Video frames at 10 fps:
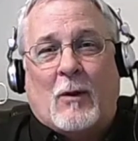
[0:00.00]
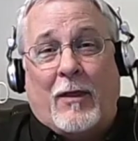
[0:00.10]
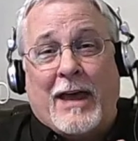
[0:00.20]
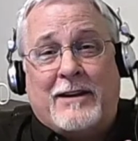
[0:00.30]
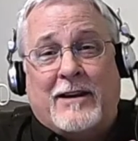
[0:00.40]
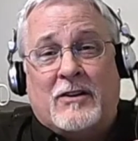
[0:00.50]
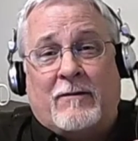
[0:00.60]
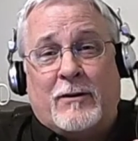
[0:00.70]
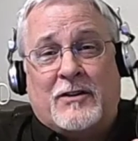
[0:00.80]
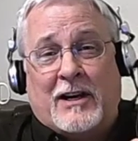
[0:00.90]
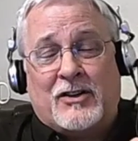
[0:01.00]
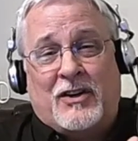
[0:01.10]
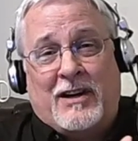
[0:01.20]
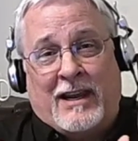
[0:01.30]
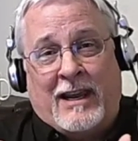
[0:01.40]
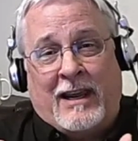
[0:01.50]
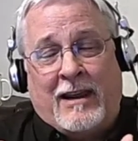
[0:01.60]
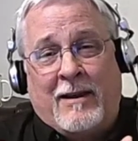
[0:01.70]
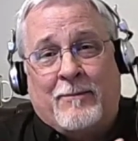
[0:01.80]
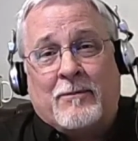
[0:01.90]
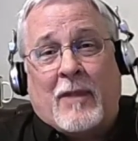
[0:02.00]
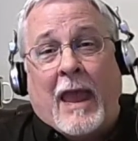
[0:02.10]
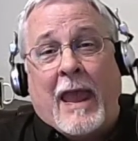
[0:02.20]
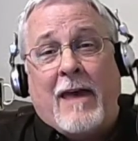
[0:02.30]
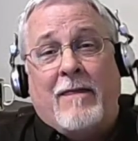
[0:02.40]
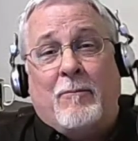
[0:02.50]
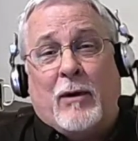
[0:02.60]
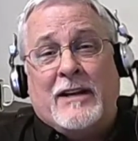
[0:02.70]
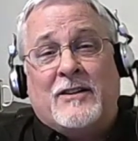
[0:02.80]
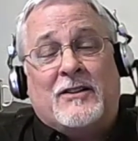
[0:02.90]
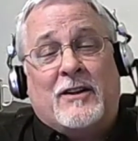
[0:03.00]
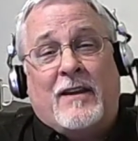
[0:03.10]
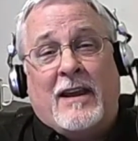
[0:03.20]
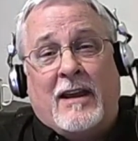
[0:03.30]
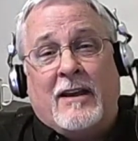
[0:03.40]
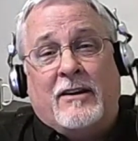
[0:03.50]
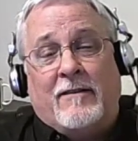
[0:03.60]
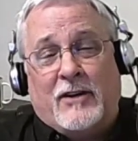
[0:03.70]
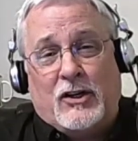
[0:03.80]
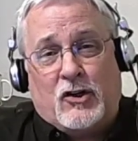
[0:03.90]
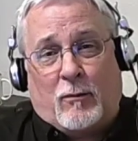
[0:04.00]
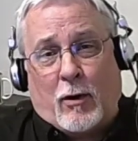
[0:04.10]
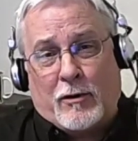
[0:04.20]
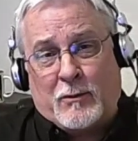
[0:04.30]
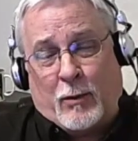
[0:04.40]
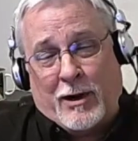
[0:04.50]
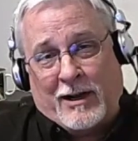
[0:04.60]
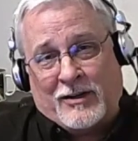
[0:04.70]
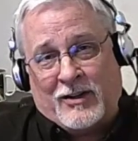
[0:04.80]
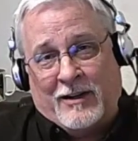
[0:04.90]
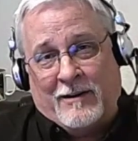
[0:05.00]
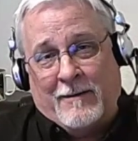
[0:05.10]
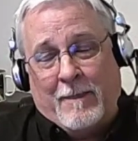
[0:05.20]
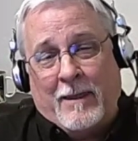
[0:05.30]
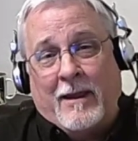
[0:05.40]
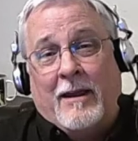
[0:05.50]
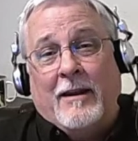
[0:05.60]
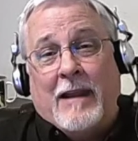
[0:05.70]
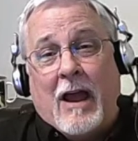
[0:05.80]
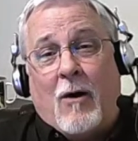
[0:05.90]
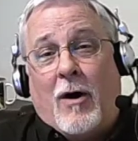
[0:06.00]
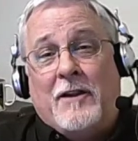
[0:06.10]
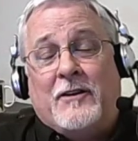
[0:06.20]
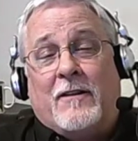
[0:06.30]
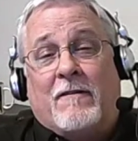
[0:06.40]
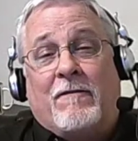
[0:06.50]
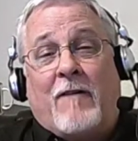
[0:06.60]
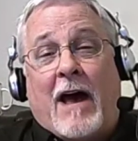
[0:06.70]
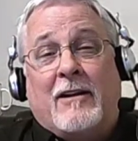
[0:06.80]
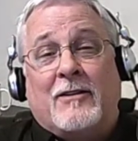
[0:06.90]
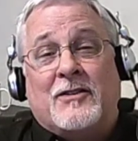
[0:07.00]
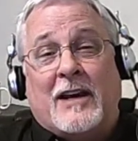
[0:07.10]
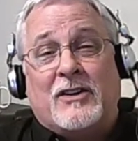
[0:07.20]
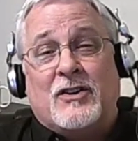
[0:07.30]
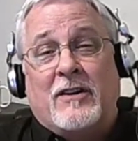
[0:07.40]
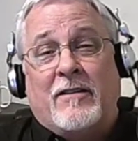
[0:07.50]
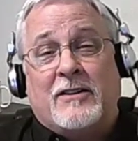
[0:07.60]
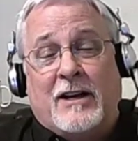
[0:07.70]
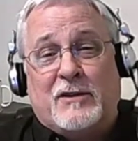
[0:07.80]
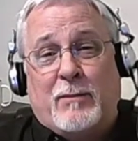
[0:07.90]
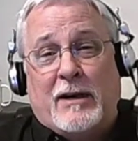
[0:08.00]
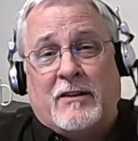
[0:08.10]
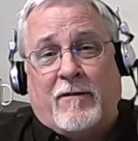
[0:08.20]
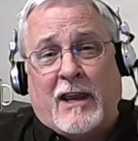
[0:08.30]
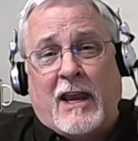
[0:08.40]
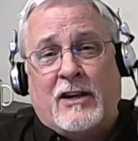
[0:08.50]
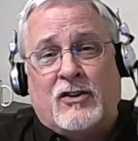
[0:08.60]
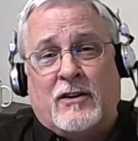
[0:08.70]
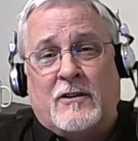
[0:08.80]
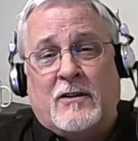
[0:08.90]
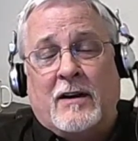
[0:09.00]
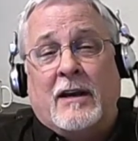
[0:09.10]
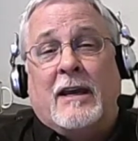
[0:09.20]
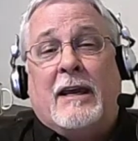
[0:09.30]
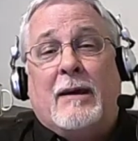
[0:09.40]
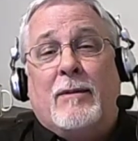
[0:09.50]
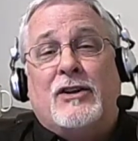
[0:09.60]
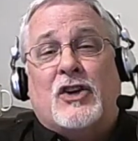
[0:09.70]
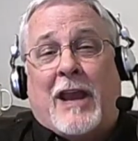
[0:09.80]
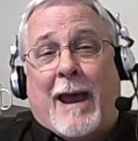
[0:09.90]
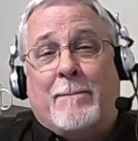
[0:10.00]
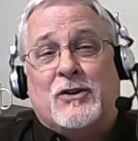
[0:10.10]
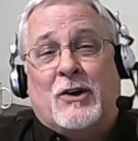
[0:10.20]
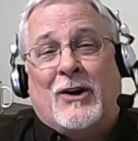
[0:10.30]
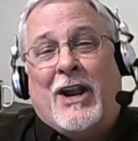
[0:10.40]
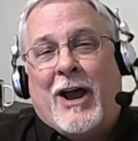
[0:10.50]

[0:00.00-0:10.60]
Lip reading: Well, that does it for Section E and brings us to the end of digital post-production. Now on to the final section of the test specifications, image capture and